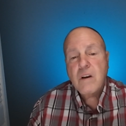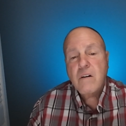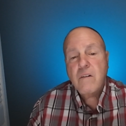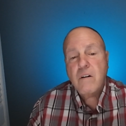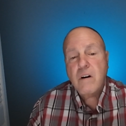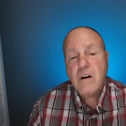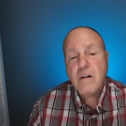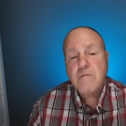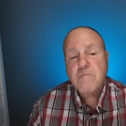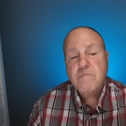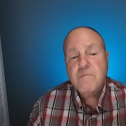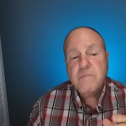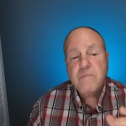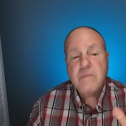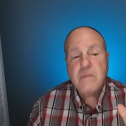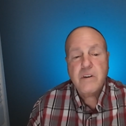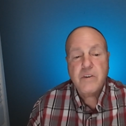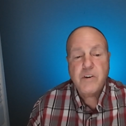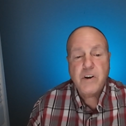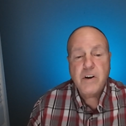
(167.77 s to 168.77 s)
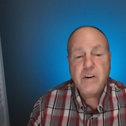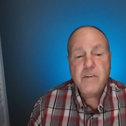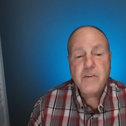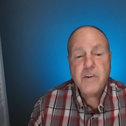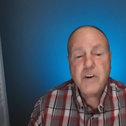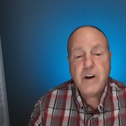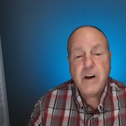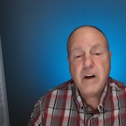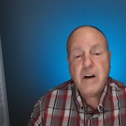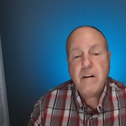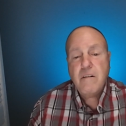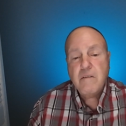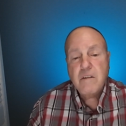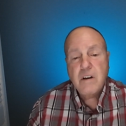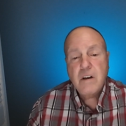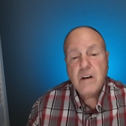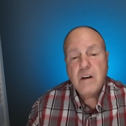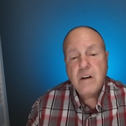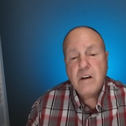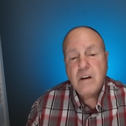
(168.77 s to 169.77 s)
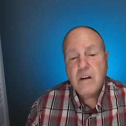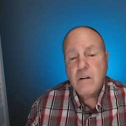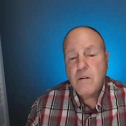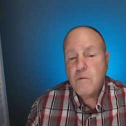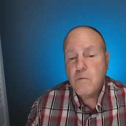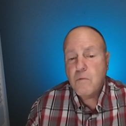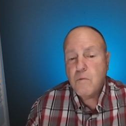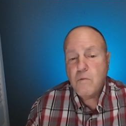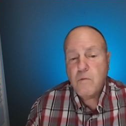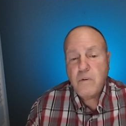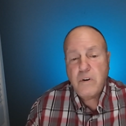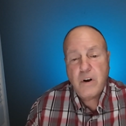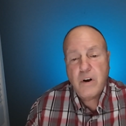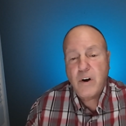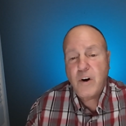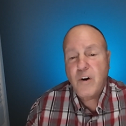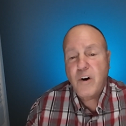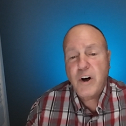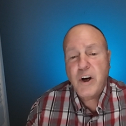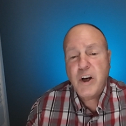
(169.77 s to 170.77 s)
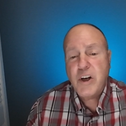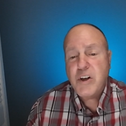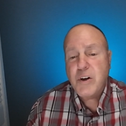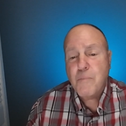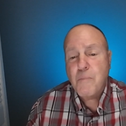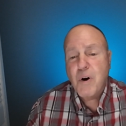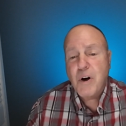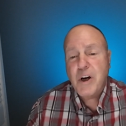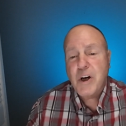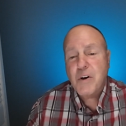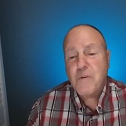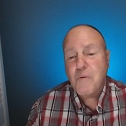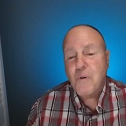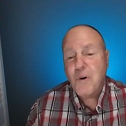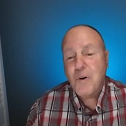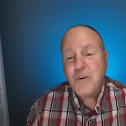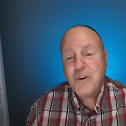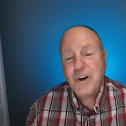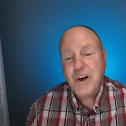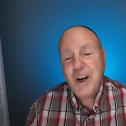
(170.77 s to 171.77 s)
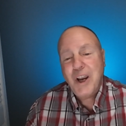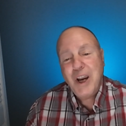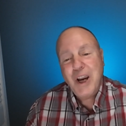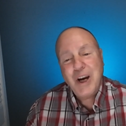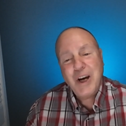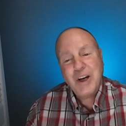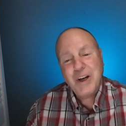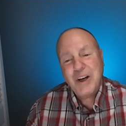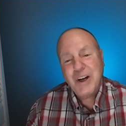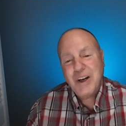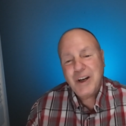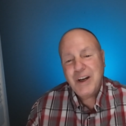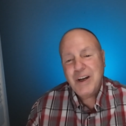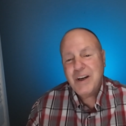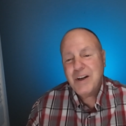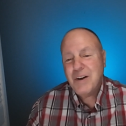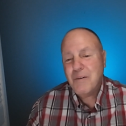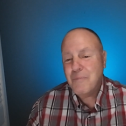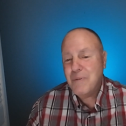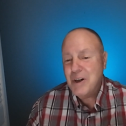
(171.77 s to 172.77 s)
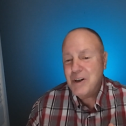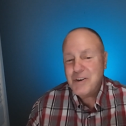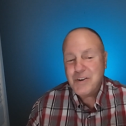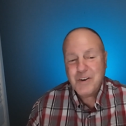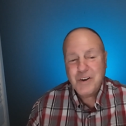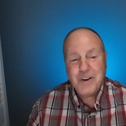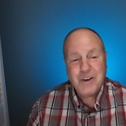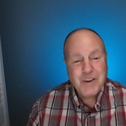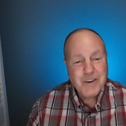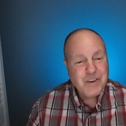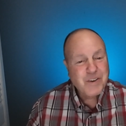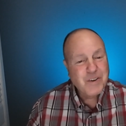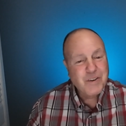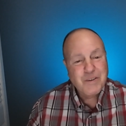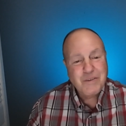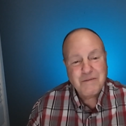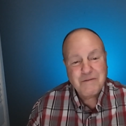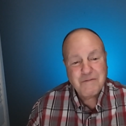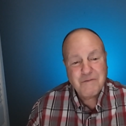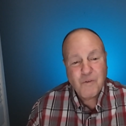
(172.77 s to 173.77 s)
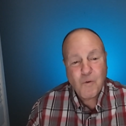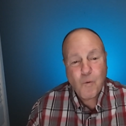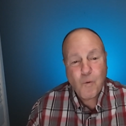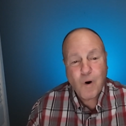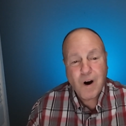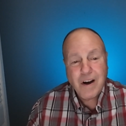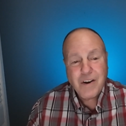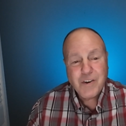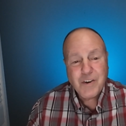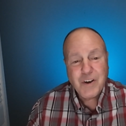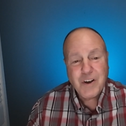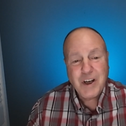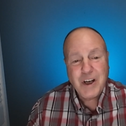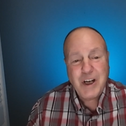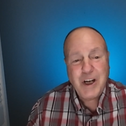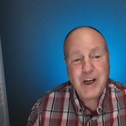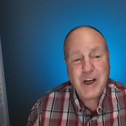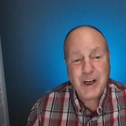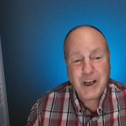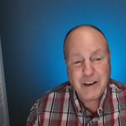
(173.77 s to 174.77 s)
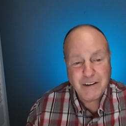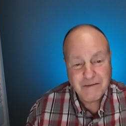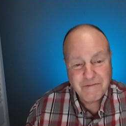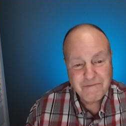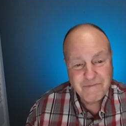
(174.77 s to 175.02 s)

Well, as you can see, you're going to get your money's worth today, to be sure, so watch till the end.